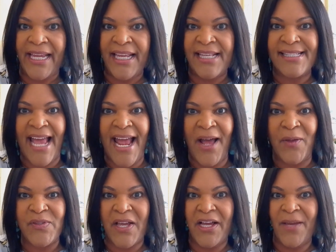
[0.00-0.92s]
ins,
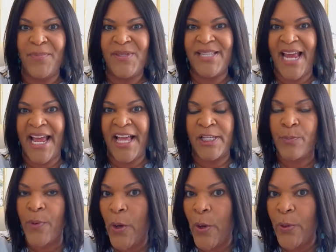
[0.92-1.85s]
outs, ups, downs,
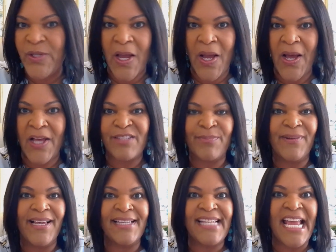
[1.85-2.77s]
pros, cons,
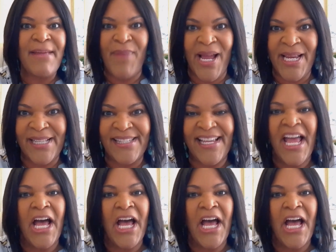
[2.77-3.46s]
plus and minus